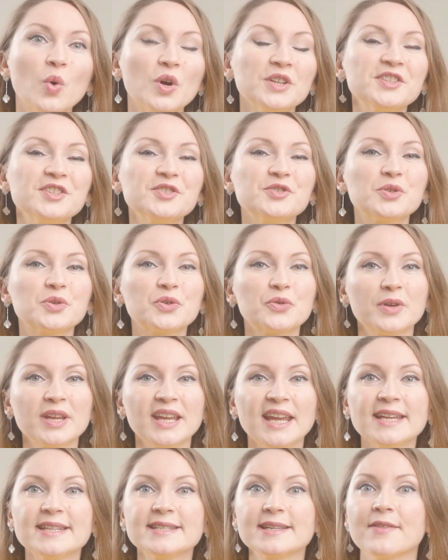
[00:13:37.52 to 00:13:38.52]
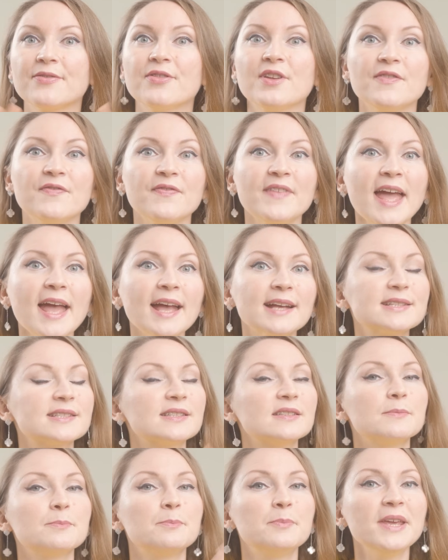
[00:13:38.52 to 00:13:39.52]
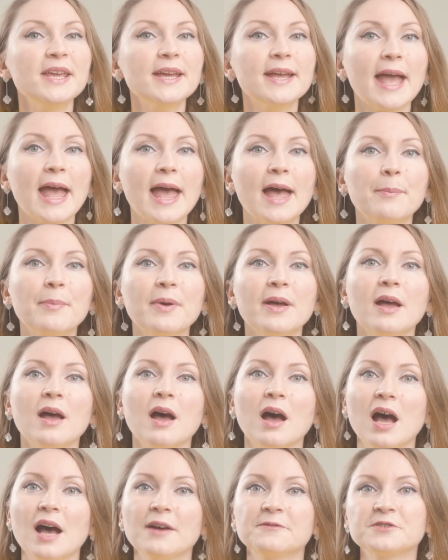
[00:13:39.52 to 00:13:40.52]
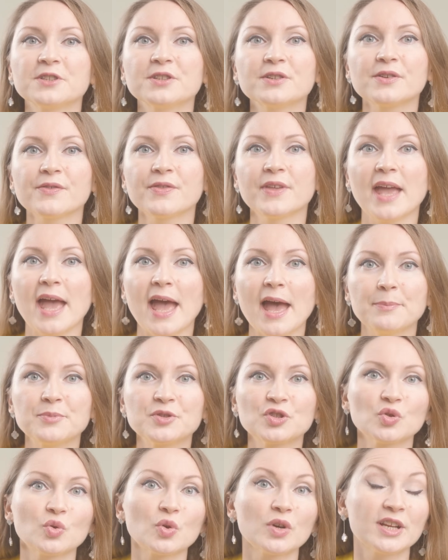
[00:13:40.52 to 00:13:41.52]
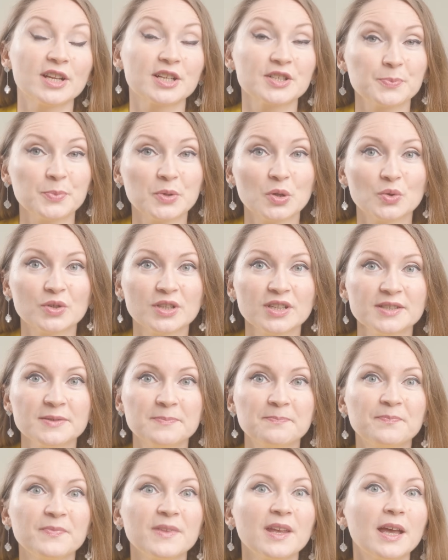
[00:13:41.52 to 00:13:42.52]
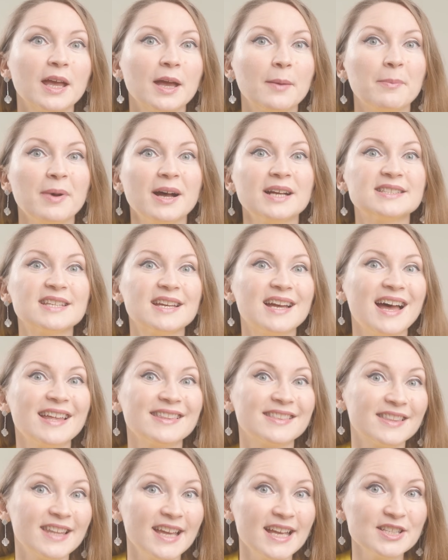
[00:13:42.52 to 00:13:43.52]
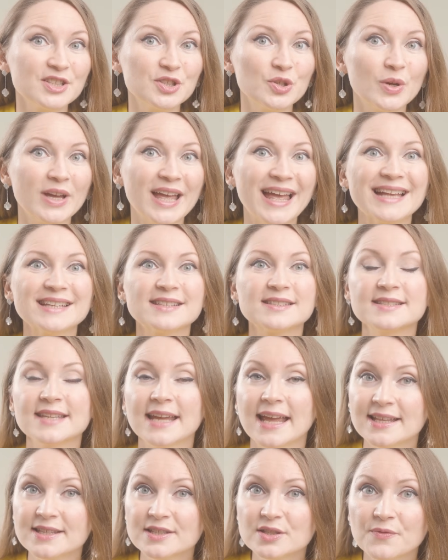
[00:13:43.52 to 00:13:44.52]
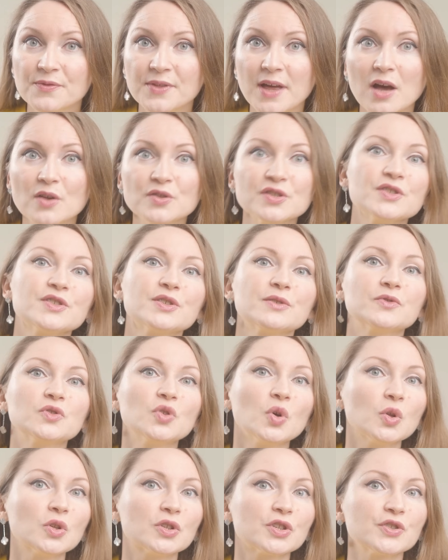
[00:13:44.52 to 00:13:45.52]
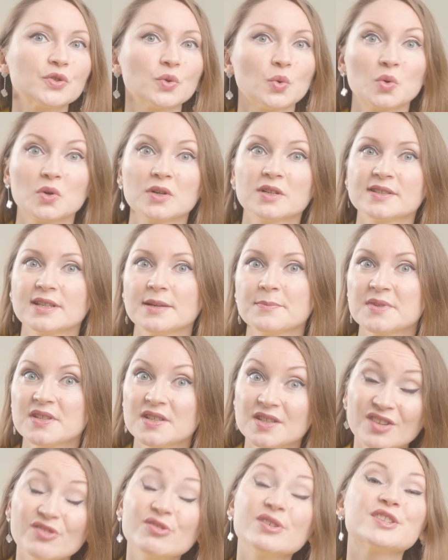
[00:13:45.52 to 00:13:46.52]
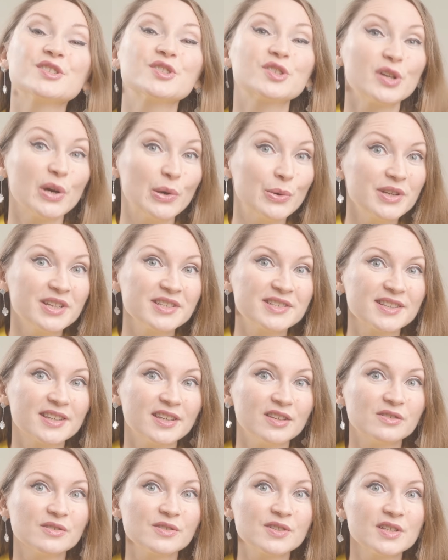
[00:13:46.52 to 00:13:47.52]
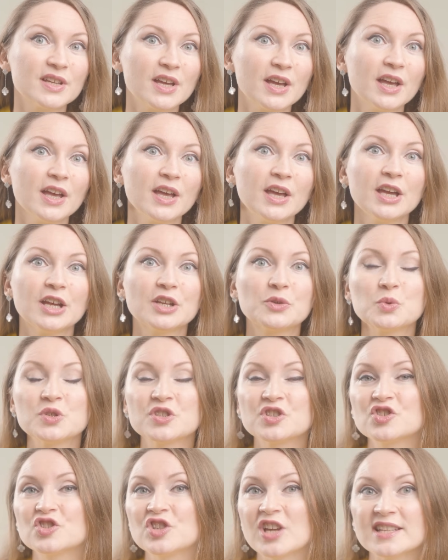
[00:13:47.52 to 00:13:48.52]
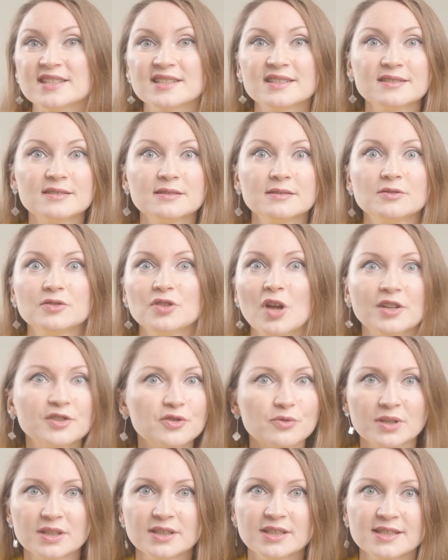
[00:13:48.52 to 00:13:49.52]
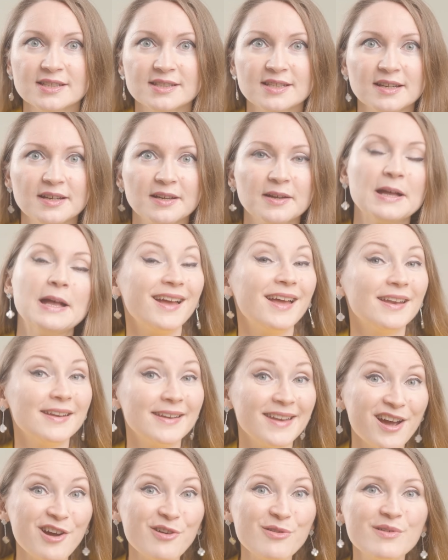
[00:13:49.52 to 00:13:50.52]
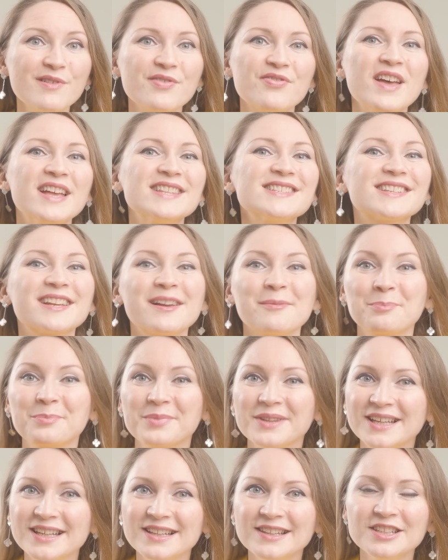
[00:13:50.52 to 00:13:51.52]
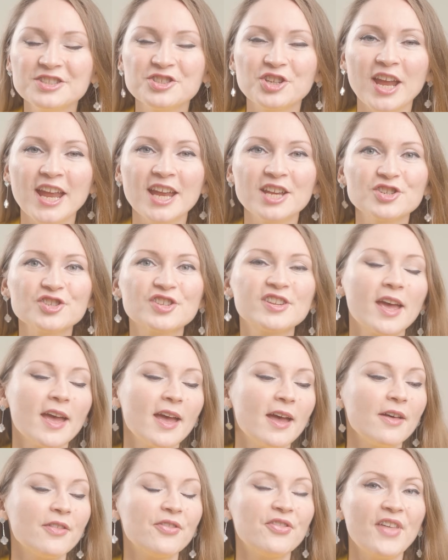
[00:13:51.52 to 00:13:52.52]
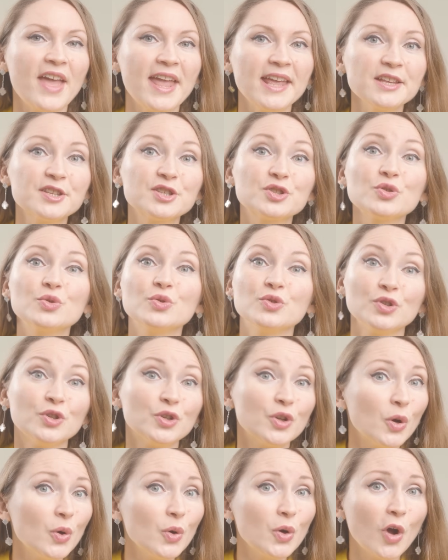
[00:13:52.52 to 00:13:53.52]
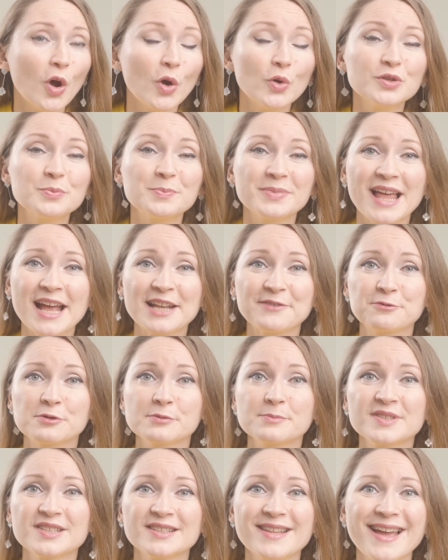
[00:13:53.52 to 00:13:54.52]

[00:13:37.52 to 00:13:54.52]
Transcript: wanted to create the next big app after the App Store exploded. But unless you had tens of thousands of dollars or some serious coding skills, it was just not realistic. And now that's completely changed thanks to no code platforms